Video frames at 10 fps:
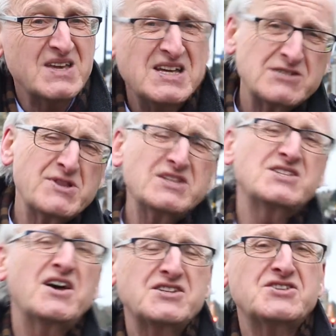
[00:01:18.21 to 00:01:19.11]
So I then
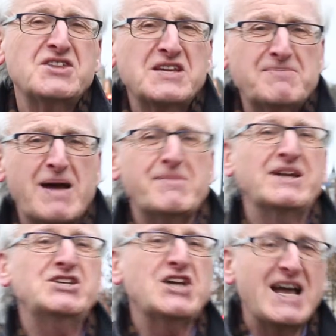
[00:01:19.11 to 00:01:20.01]
started to think about my
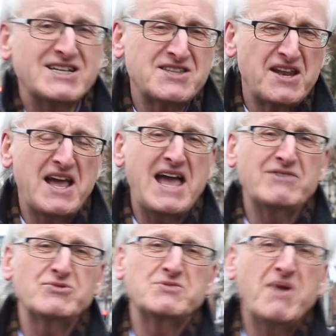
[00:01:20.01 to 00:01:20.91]
chats that I have
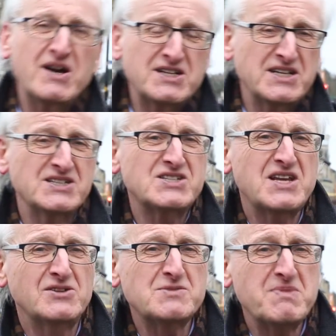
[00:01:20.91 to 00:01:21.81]
with marketing and
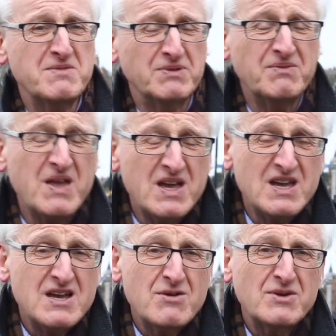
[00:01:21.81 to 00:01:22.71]
salespeople.
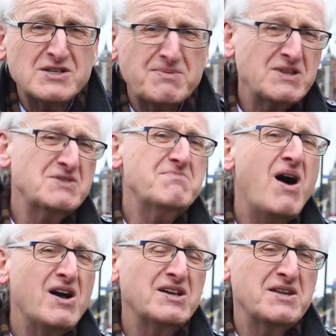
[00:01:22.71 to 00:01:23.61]
When I speak to
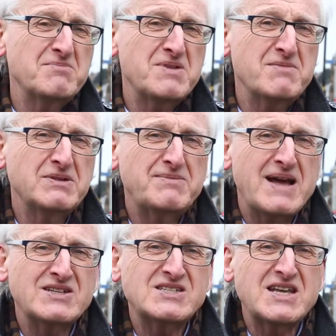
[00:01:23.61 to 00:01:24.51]
marketing people
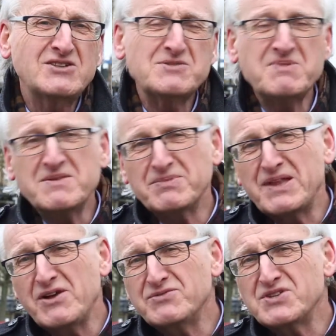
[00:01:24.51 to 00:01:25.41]
about salespeople,
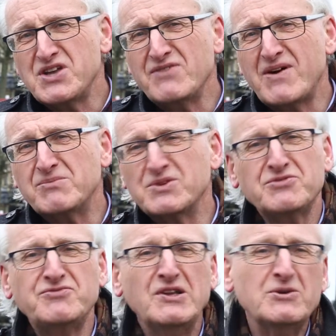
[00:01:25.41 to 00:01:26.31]
they often come up with the
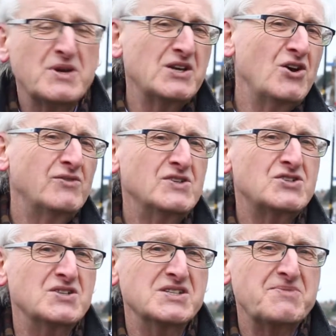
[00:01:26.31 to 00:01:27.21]
following
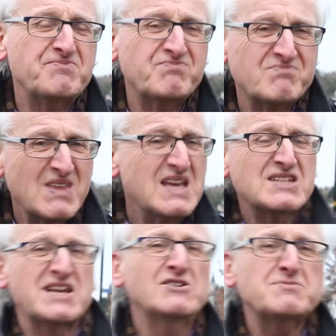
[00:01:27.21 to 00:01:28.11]
commentaries.
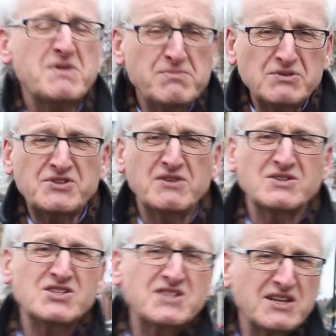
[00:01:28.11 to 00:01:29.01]
Salespeople don't
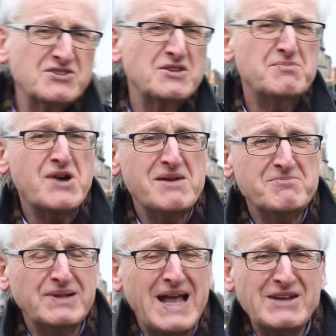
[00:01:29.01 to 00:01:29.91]
stick to the brand
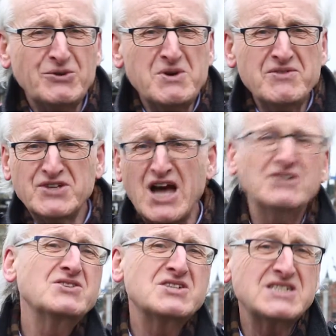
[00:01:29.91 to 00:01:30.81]
plan or even
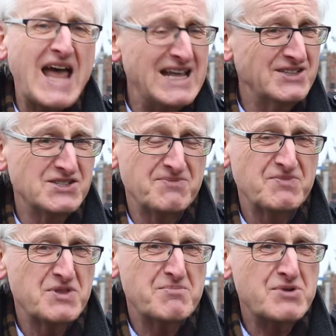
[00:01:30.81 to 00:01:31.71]
understand
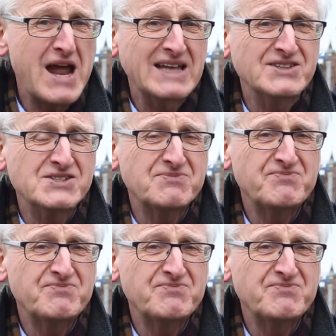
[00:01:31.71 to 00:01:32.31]
the brand.